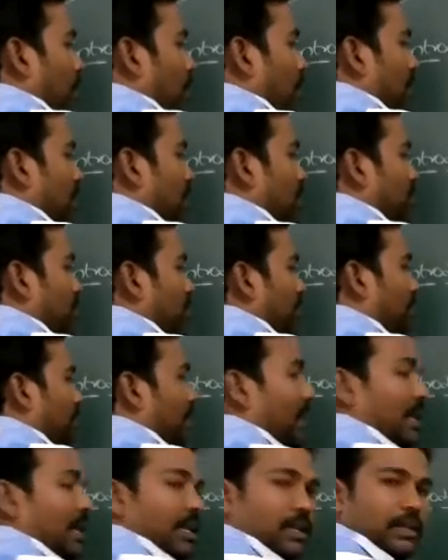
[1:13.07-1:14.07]
Is meant
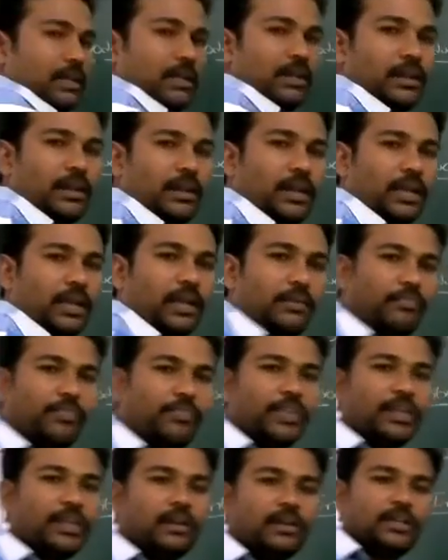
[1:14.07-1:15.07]
by
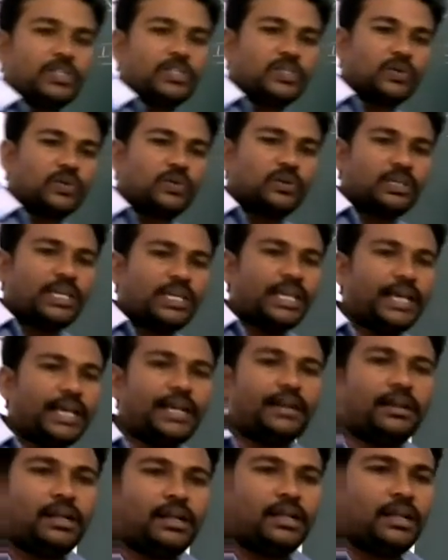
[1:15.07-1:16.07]
so
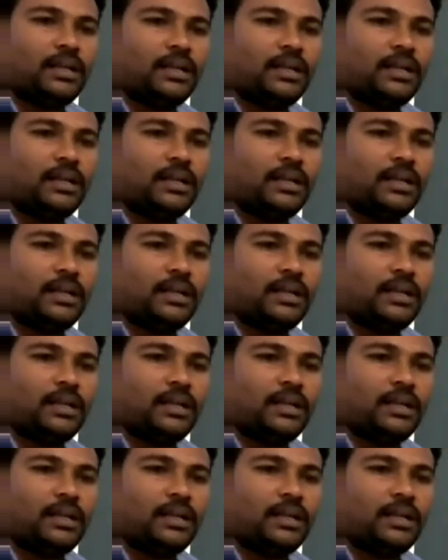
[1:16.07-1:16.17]
here